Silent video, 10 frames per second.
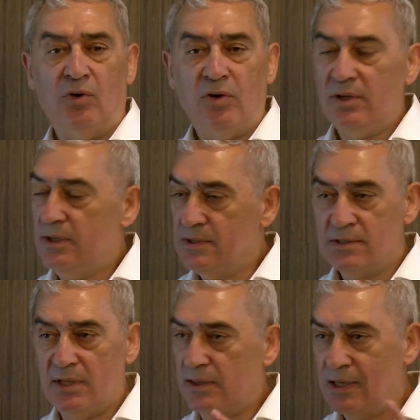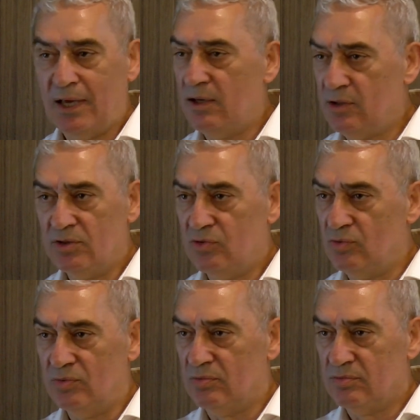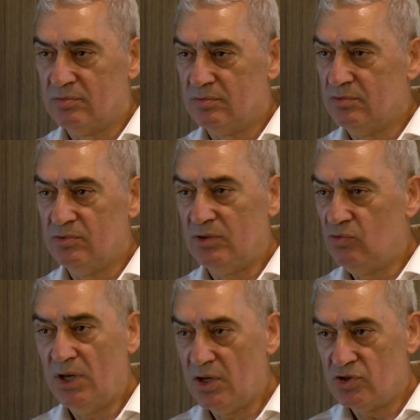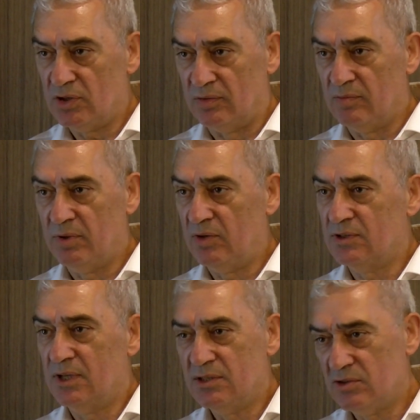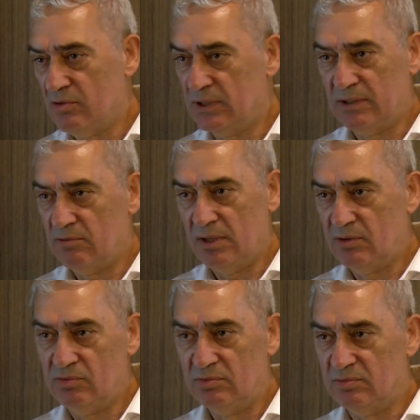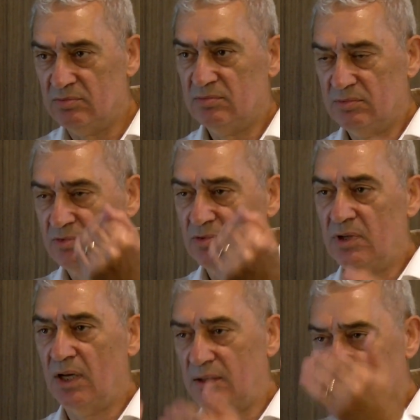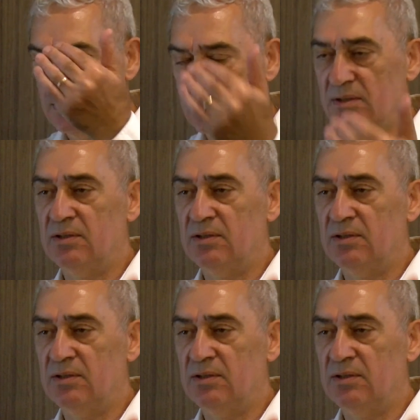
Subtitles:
all is dedicated to education because there is no other way to get